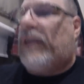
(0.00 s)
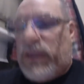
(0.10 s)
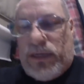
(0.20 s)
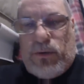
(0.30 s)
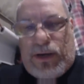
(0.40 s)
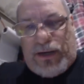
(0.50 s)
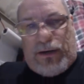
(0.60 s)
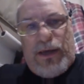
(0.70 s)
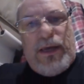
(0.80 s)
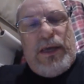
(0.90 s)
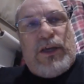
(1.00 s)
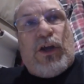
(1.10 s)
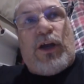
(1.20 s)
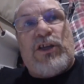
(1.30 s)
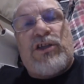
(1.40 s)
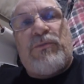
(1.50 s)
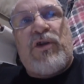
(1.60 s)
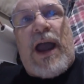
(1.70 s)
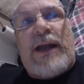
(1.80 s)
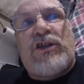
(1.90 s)
continue on here. You're going to
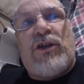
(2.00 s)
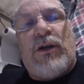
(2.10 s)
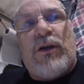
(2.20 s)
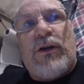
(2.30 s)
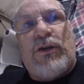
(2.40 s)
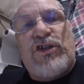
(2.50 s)
subtract your